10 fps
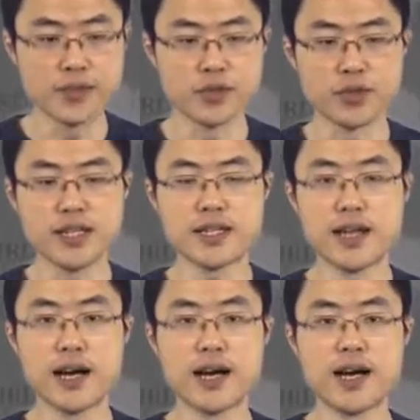So these
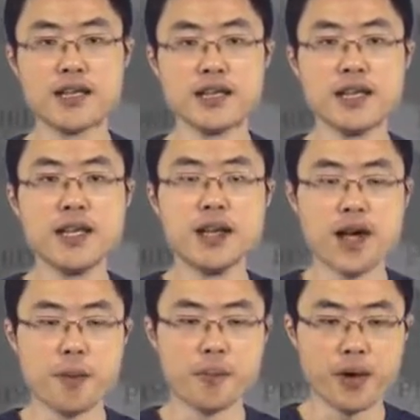are the
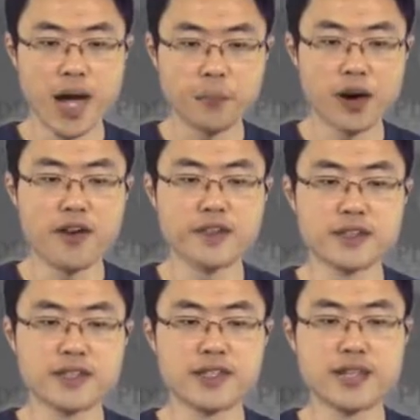
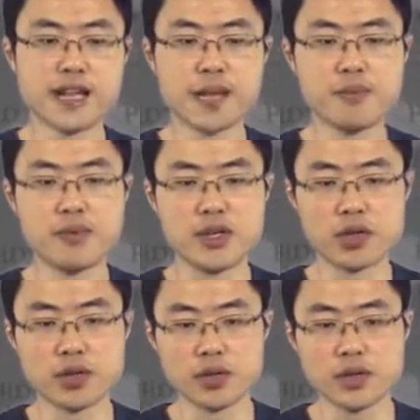hypotheses that can be
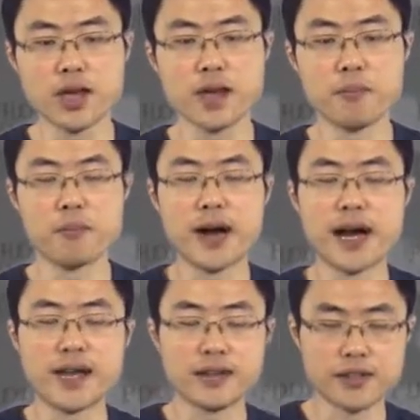returned
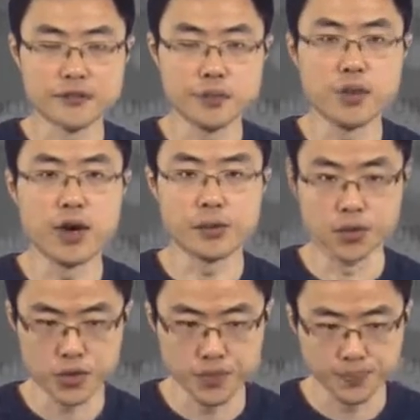by the different
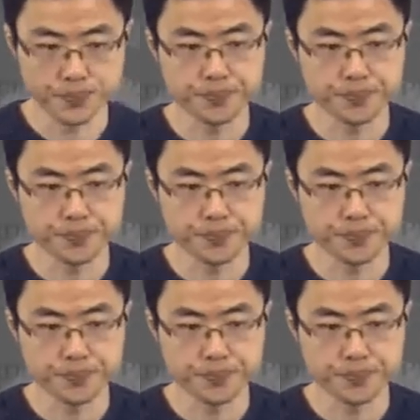models.